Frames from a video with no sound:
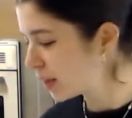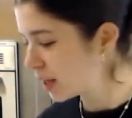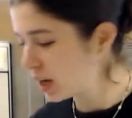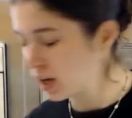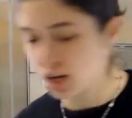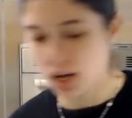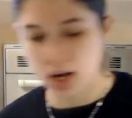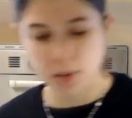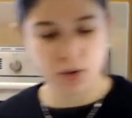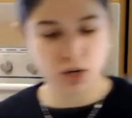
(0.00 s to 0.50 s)

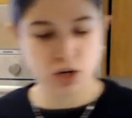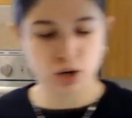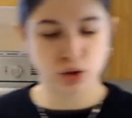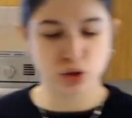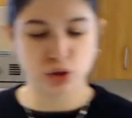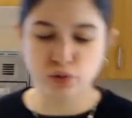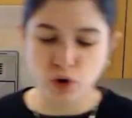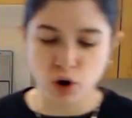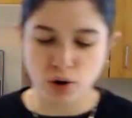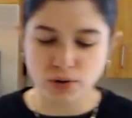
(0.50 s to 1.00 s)
I'm gonna
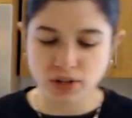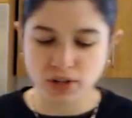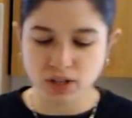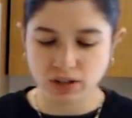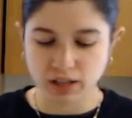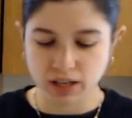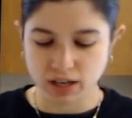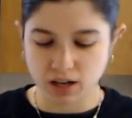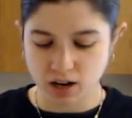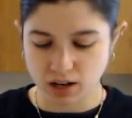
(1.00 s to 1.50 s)
throw the
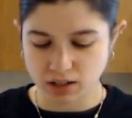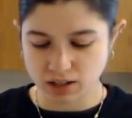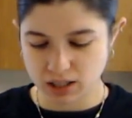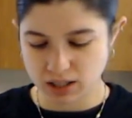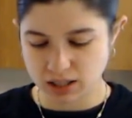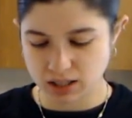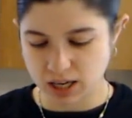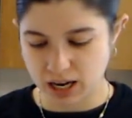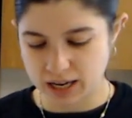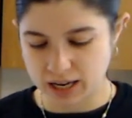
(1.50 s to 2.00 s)
lid on to
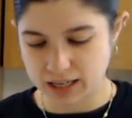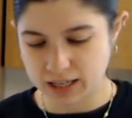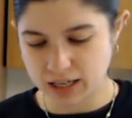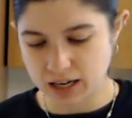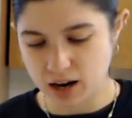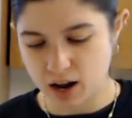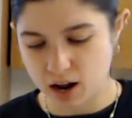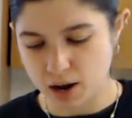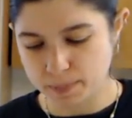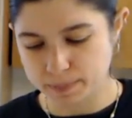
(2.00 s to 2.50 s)
tighten it
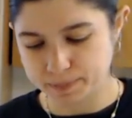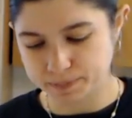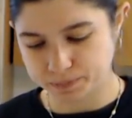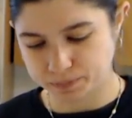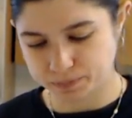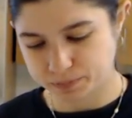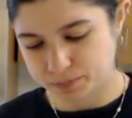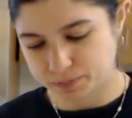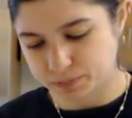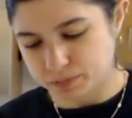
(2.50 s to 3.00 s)
up.
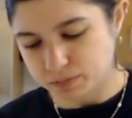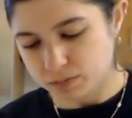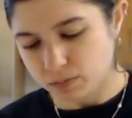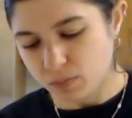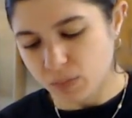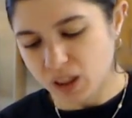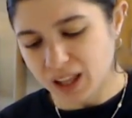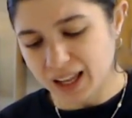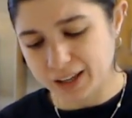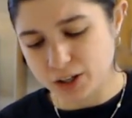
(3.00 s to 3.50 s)

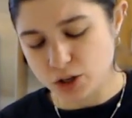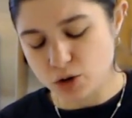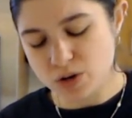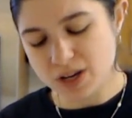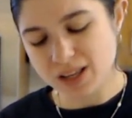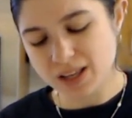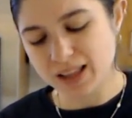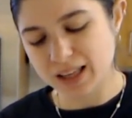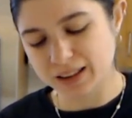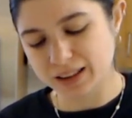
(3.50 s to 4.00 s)
And you
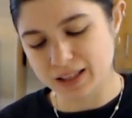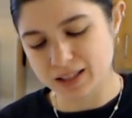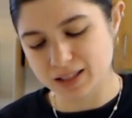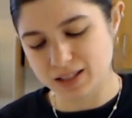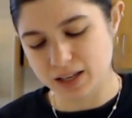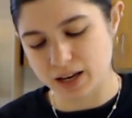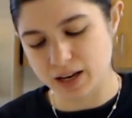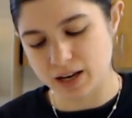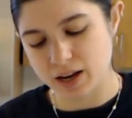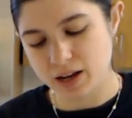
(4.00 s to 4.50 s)
can let this
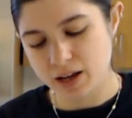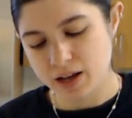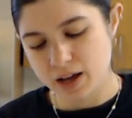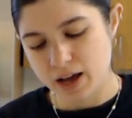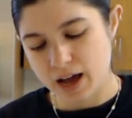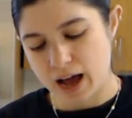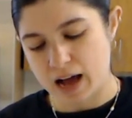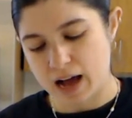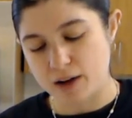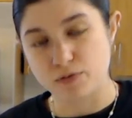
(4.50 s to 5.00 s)
sit
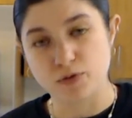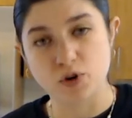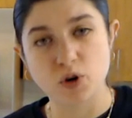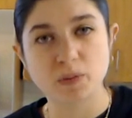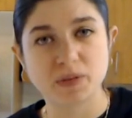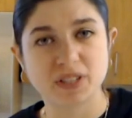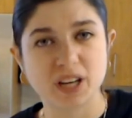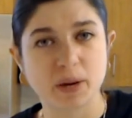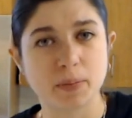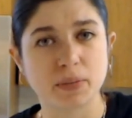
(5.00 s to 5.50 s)
at
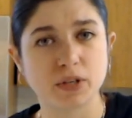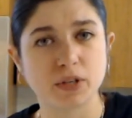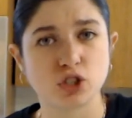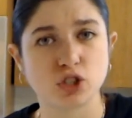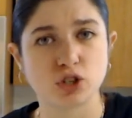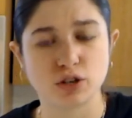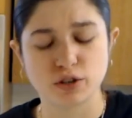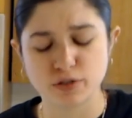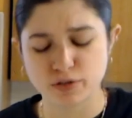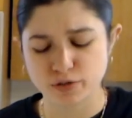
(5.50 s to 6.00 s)
room
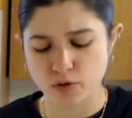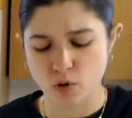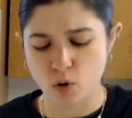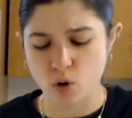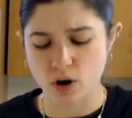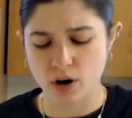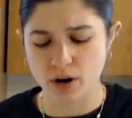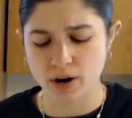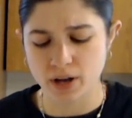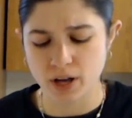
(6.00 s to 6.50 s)
temperature
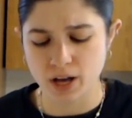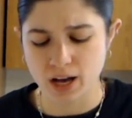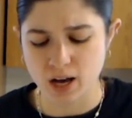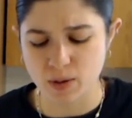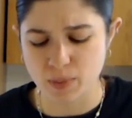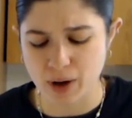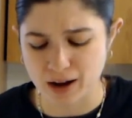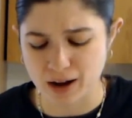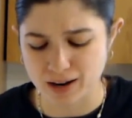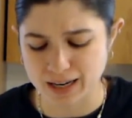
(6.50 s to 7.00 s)
for
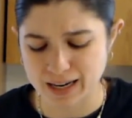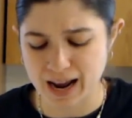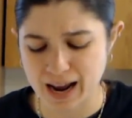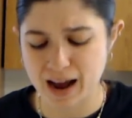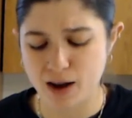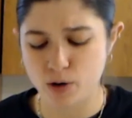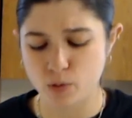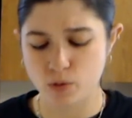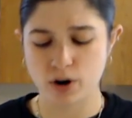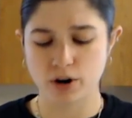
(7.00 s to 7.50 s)
about an
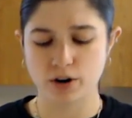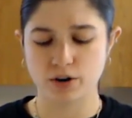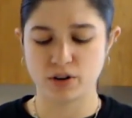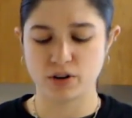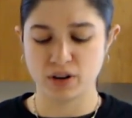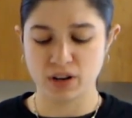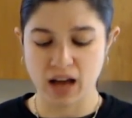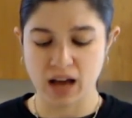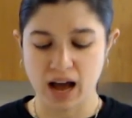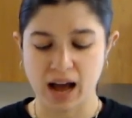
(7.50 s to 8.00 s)
hour.
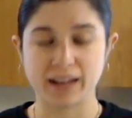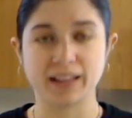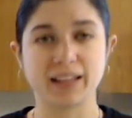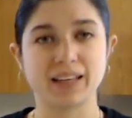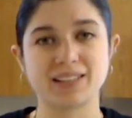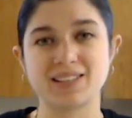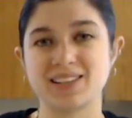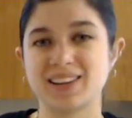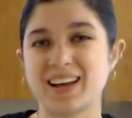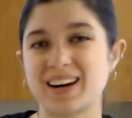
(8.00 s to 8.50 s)
I
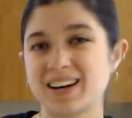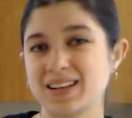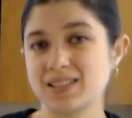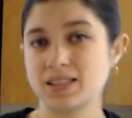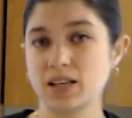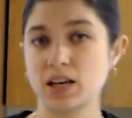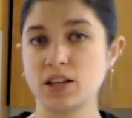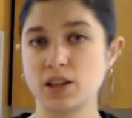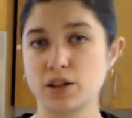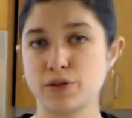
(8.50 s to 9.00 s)
like to let it
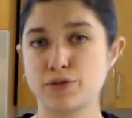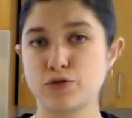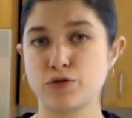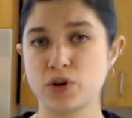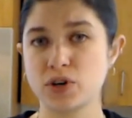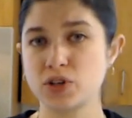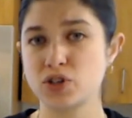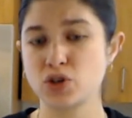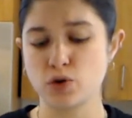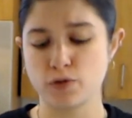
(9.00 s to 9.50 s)
sit in the
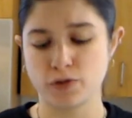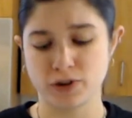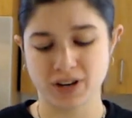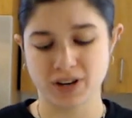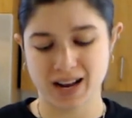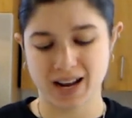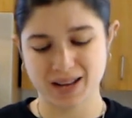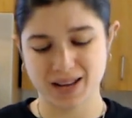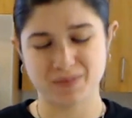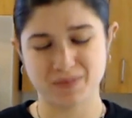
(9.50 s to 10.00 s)
fridge
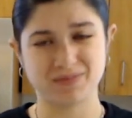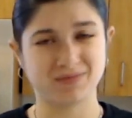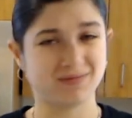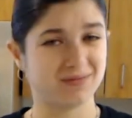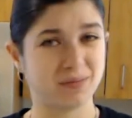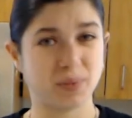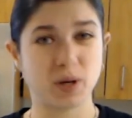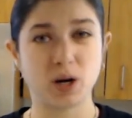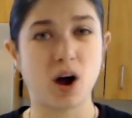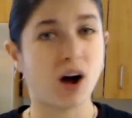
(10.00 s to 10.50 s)
overnight,
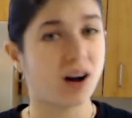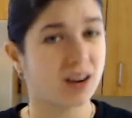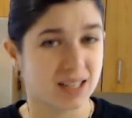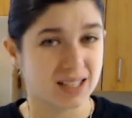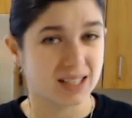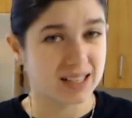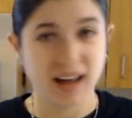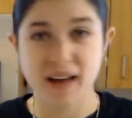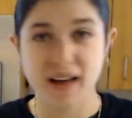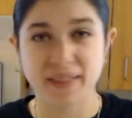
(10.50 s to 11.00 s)
but
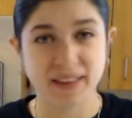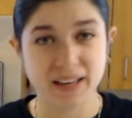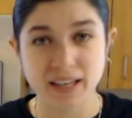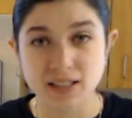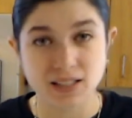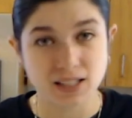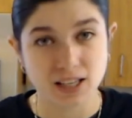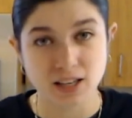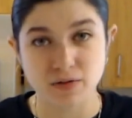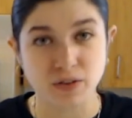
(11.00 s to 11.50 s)
honestly, I think
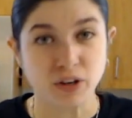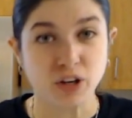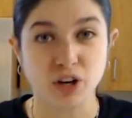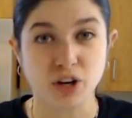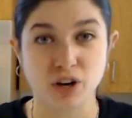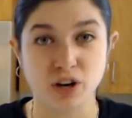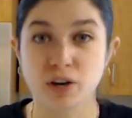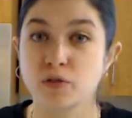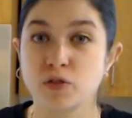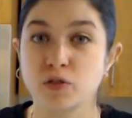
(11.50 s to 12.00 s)
it's even
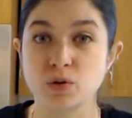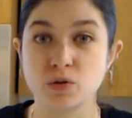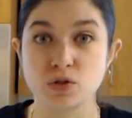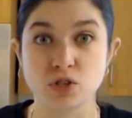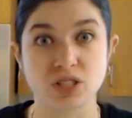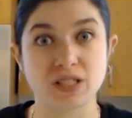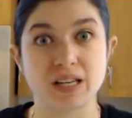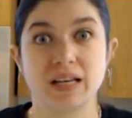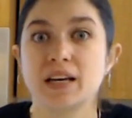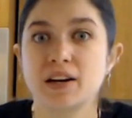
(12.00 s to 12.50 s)
good if you
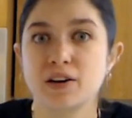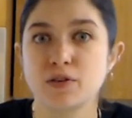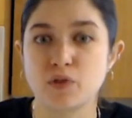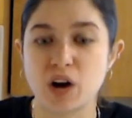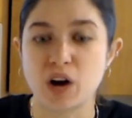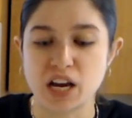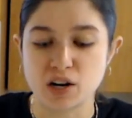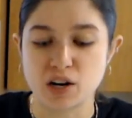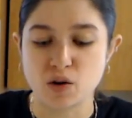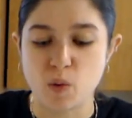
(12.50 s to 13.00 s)
just eat it
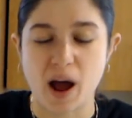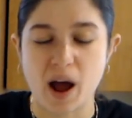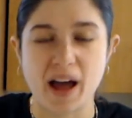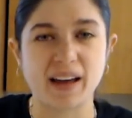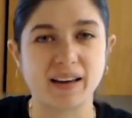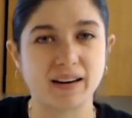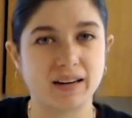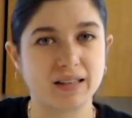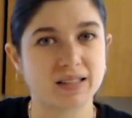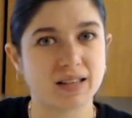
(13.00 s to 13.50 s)
right
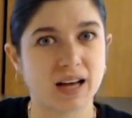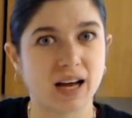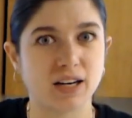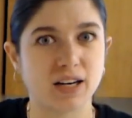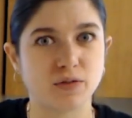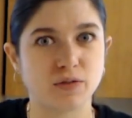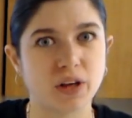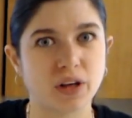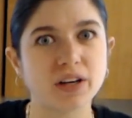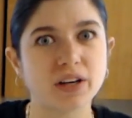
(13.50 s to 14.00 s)
away, and it's kind
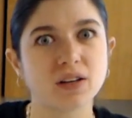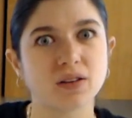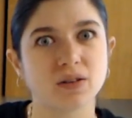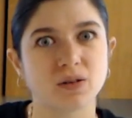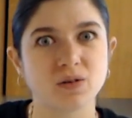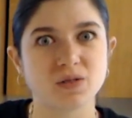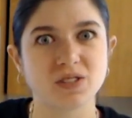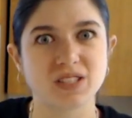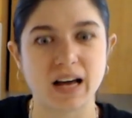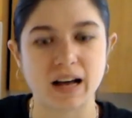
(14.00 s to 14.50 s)
of like a
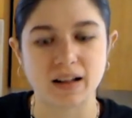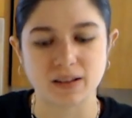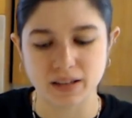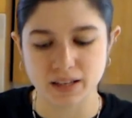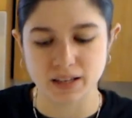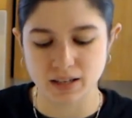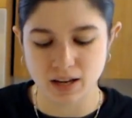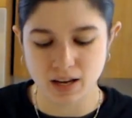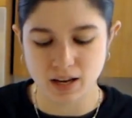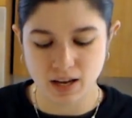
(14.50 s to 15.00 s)
little salad.